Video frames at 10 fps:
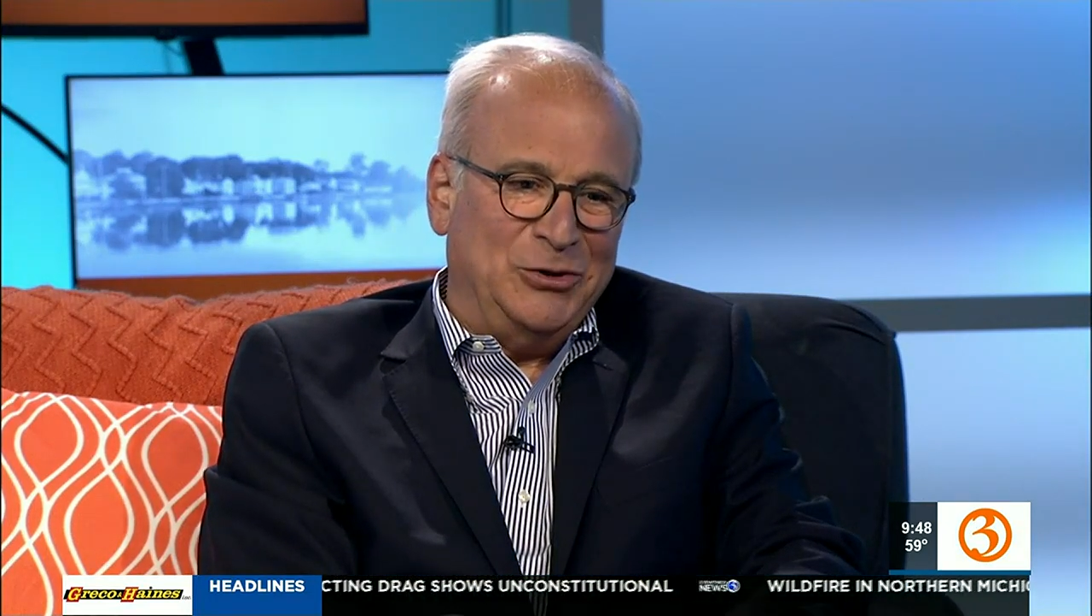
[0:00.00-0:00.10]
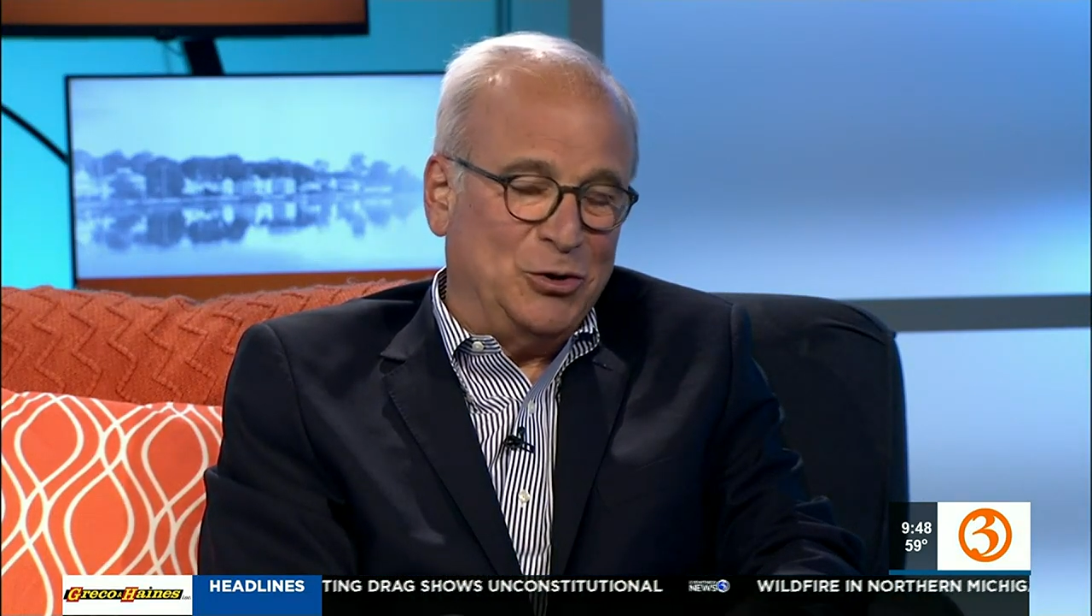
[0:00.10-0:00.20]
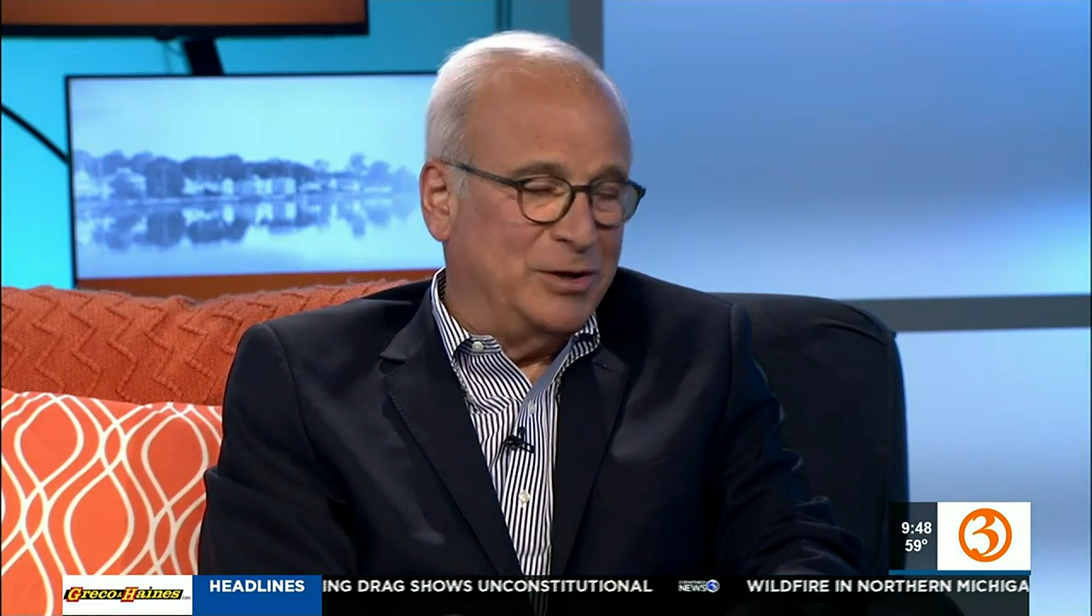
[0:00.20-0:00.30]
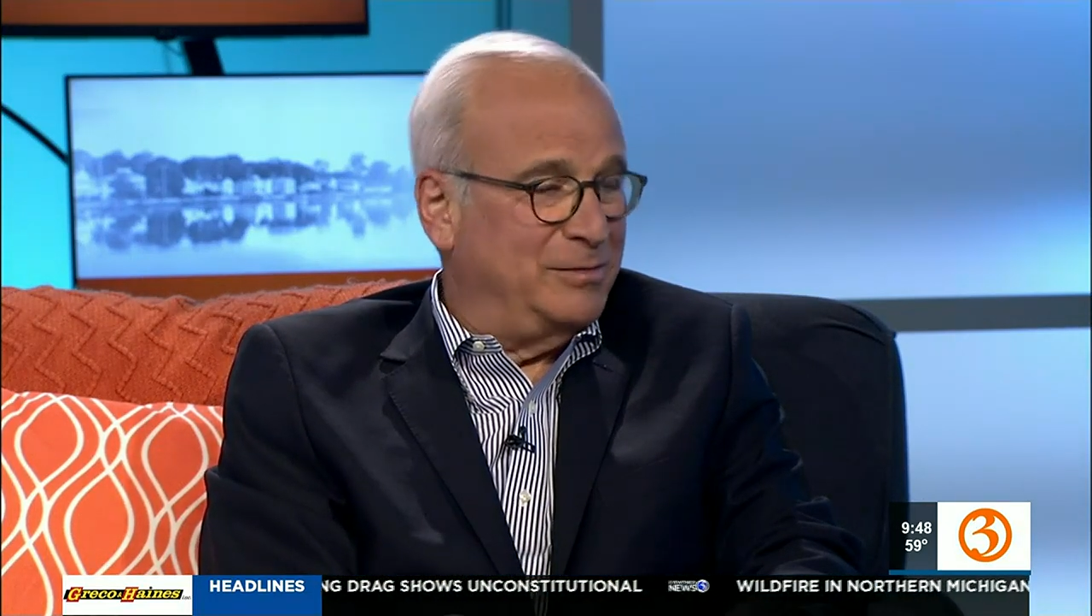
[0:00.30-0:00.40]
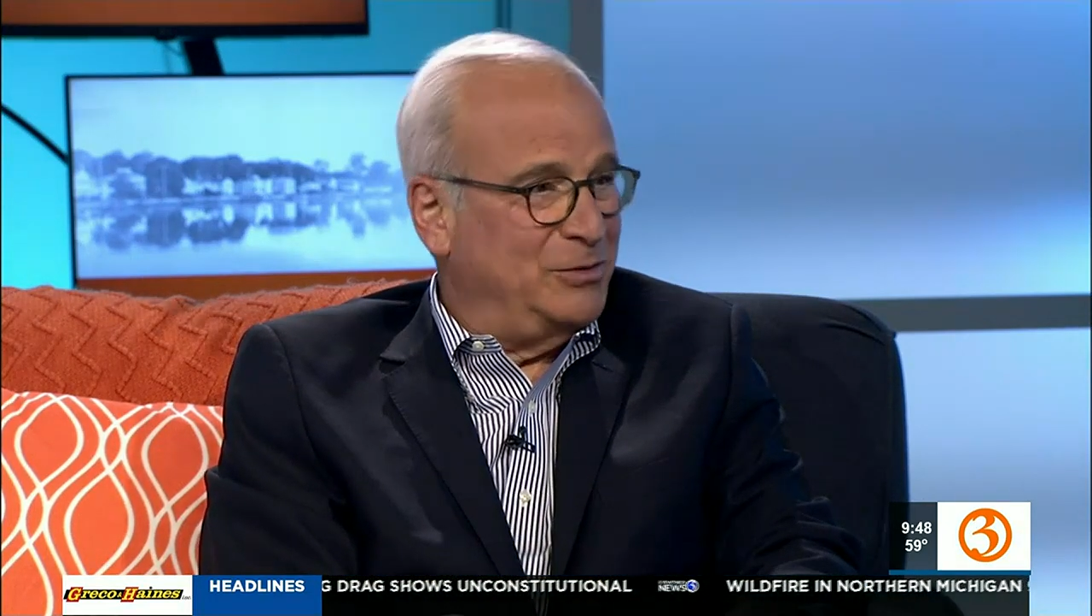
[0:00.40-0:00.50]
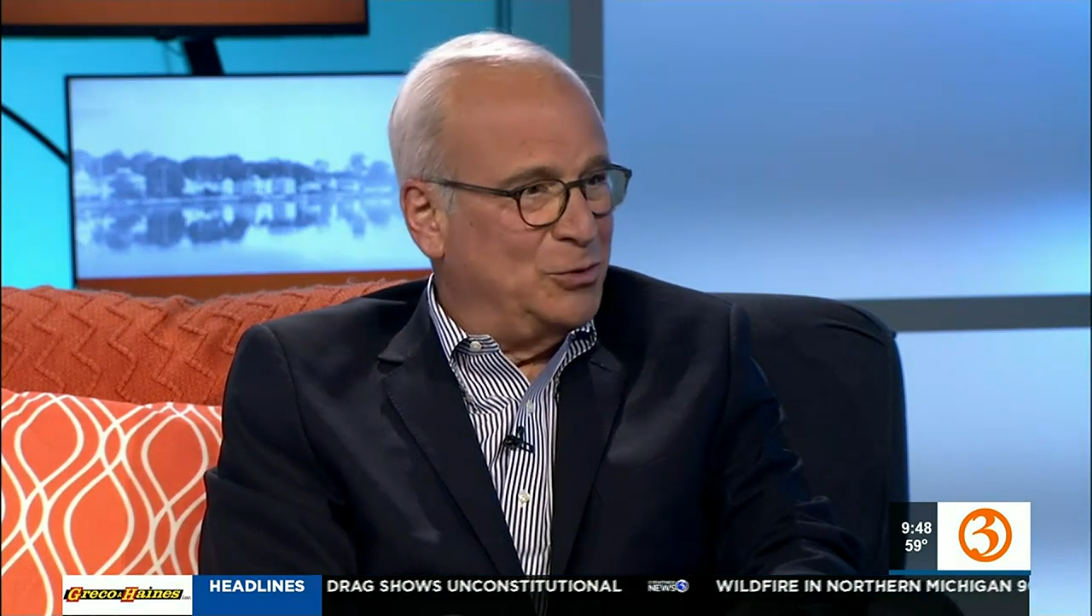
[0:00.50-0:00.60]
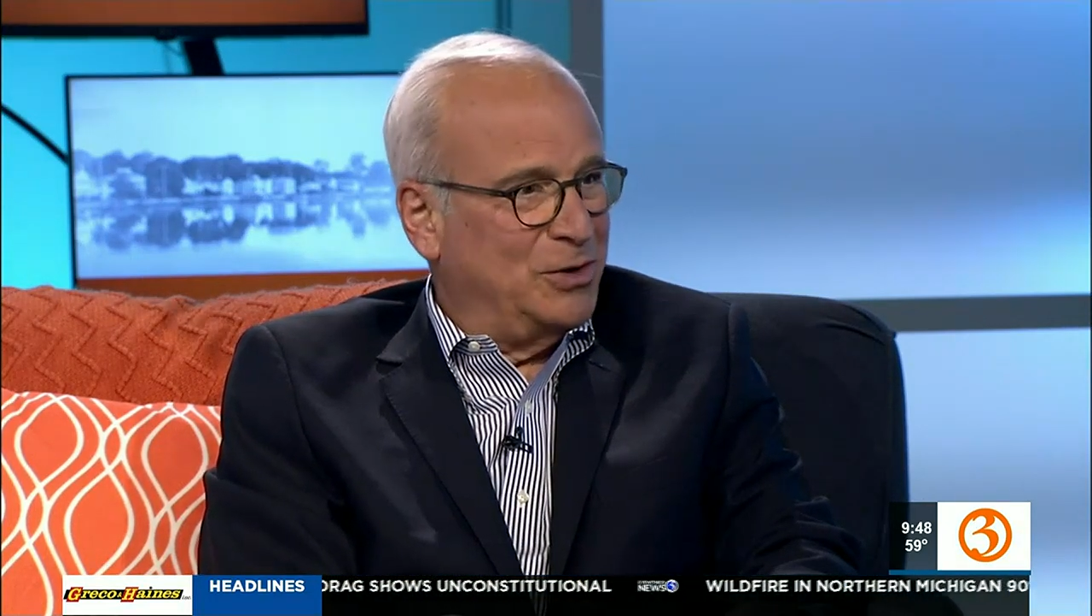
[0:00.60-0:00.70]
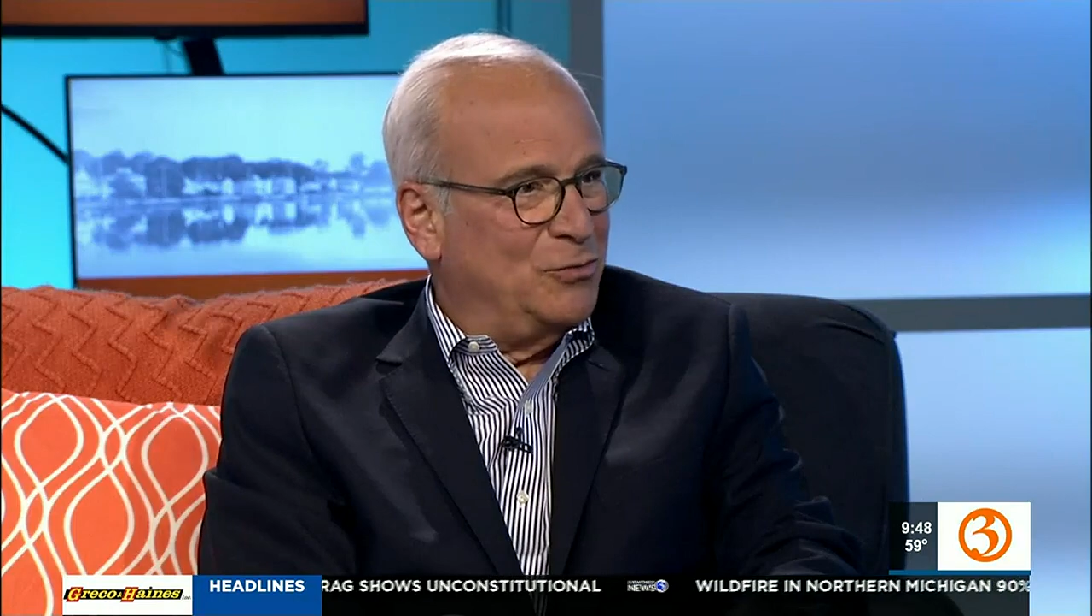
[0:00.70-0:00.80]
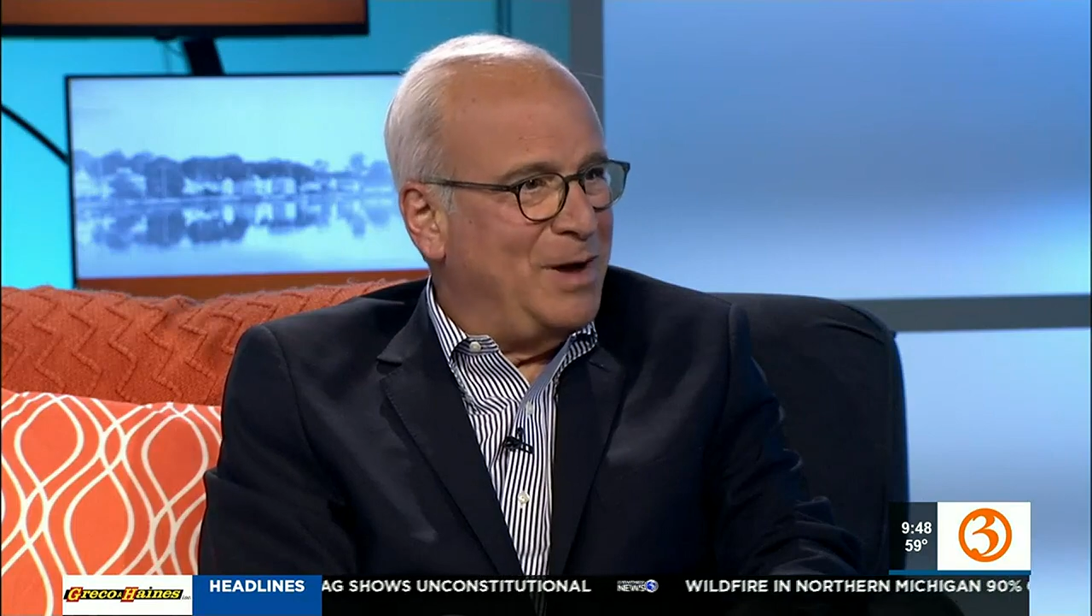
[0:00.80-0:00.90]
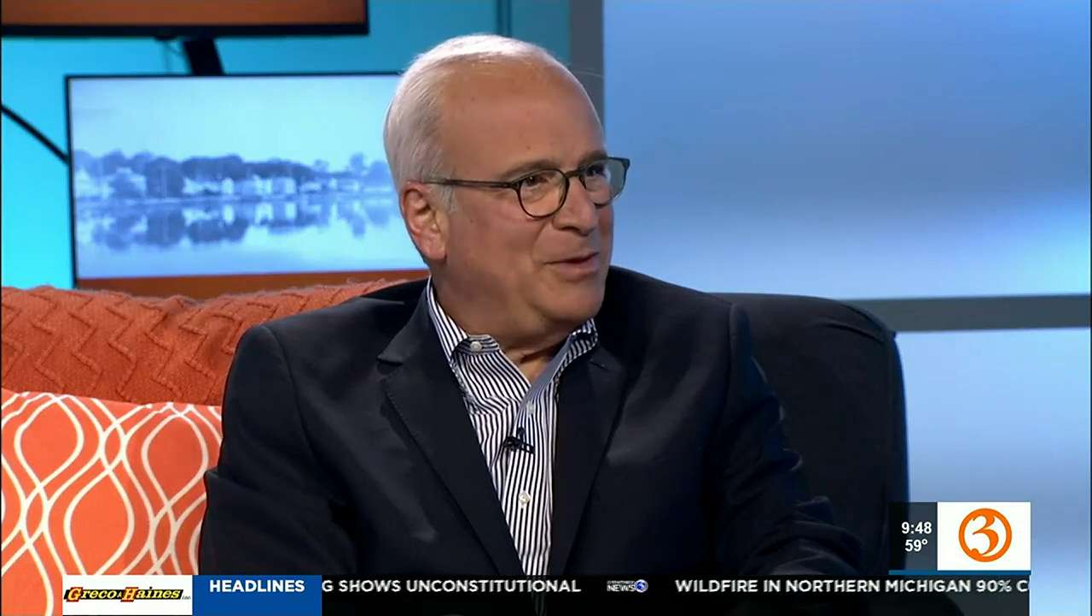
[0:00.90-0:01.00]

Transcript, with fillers: you could you could